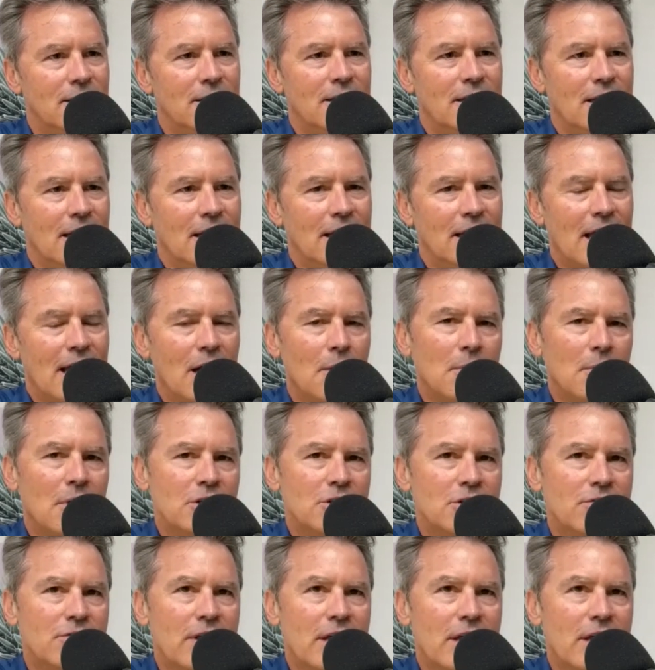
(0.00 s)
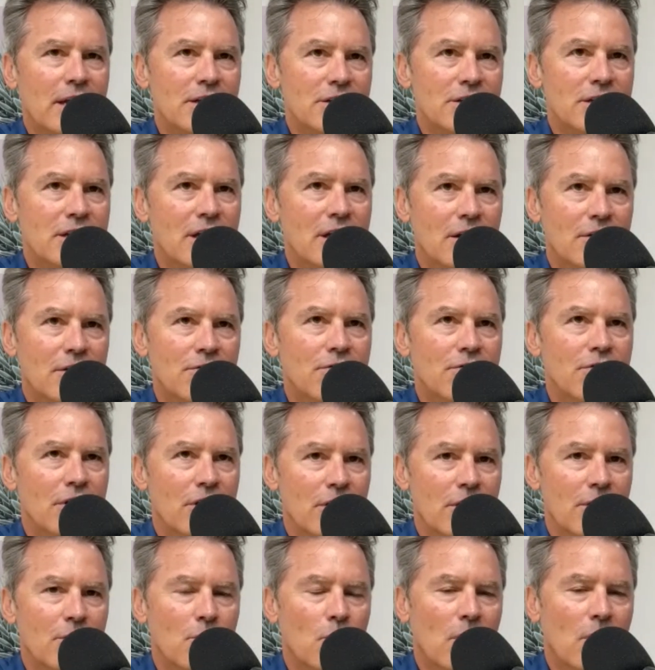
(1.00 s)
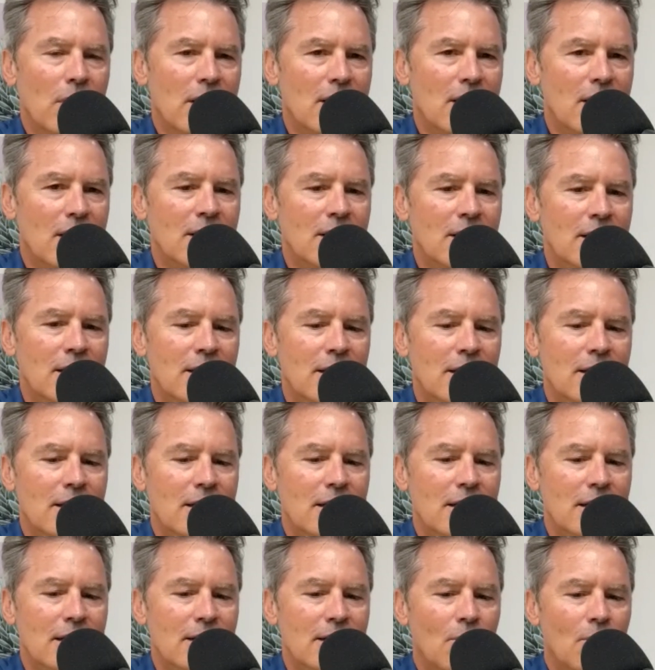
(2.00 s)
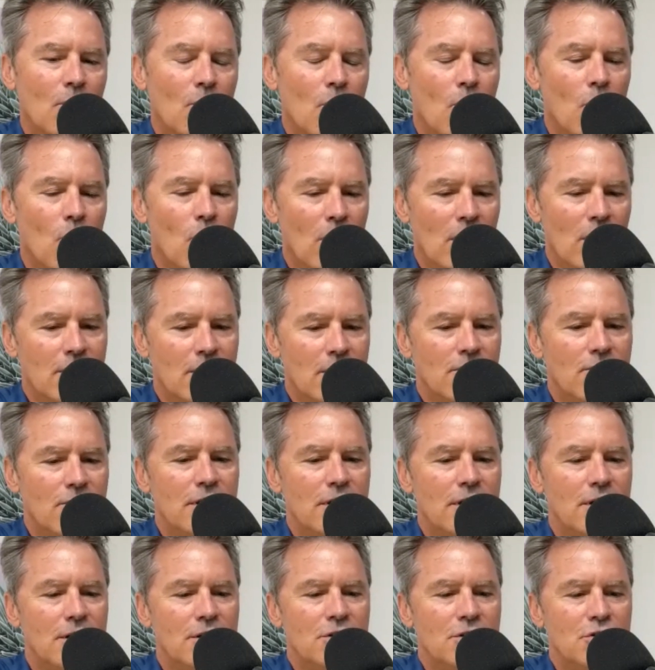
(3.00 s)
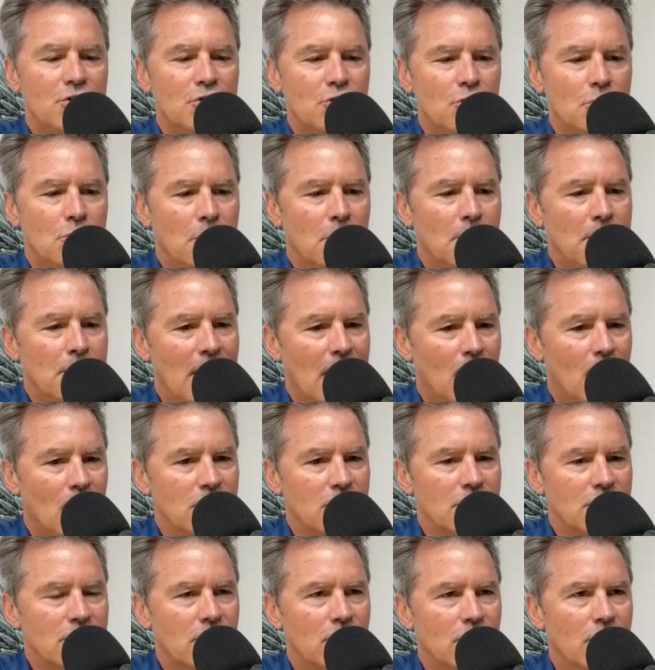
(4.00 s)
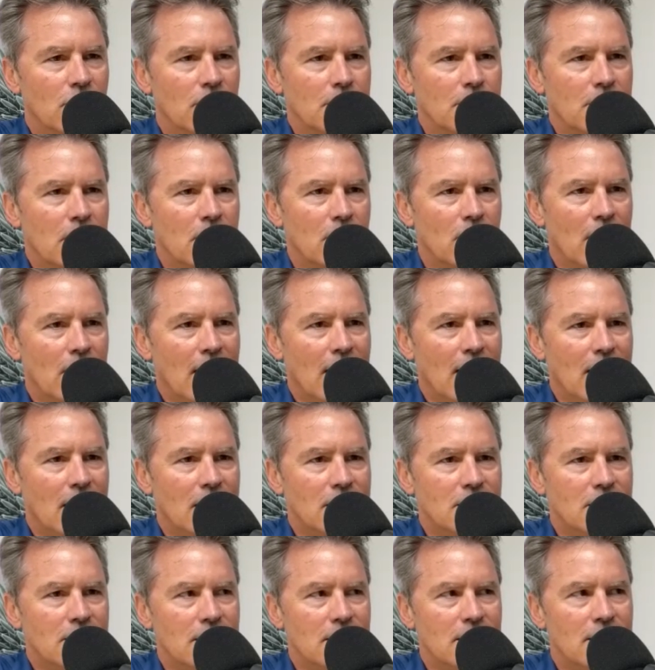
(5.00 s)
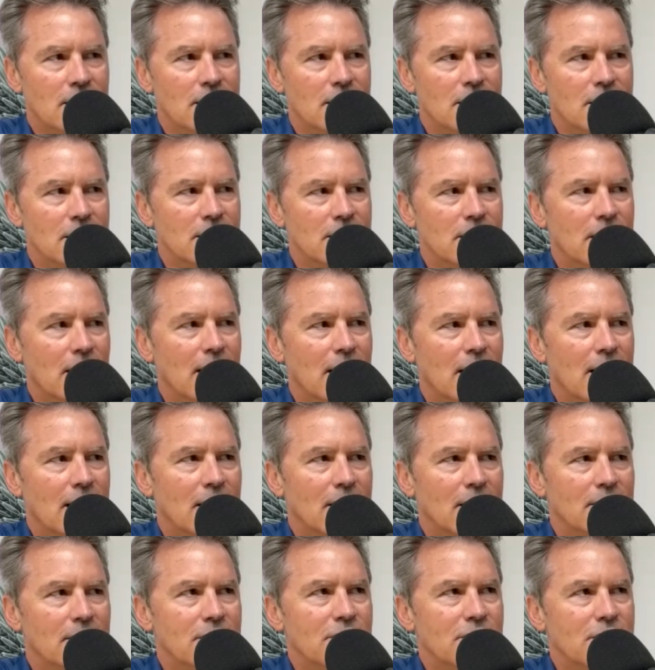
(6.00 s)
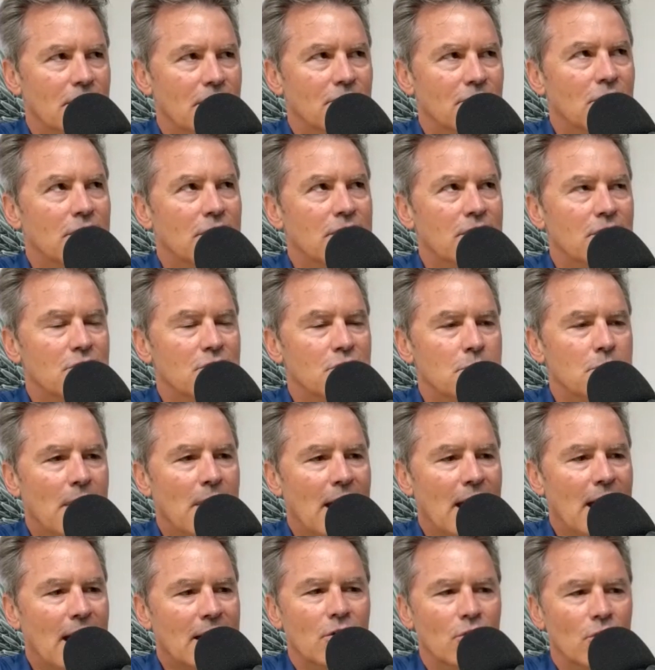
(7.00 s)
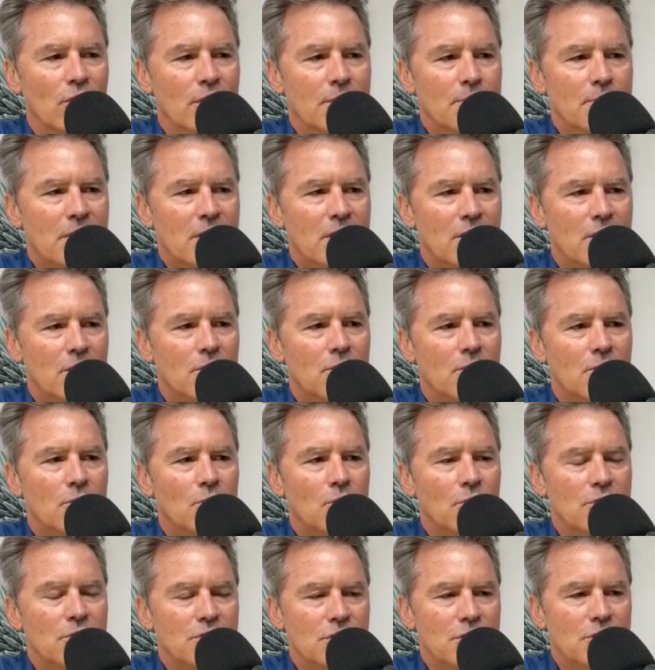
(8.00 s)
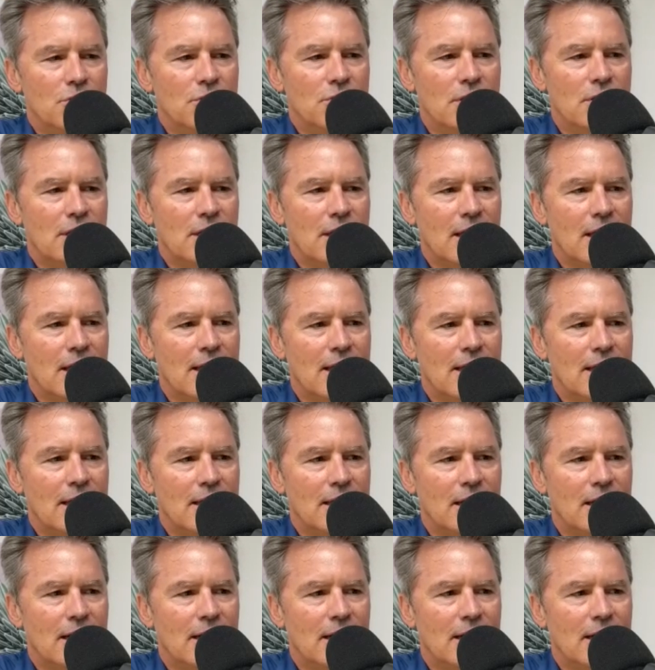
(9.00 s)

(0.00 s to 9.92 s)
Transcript: and how much of that is done very well. One of the superpowers that Grimco has is several years back, Grimco was using an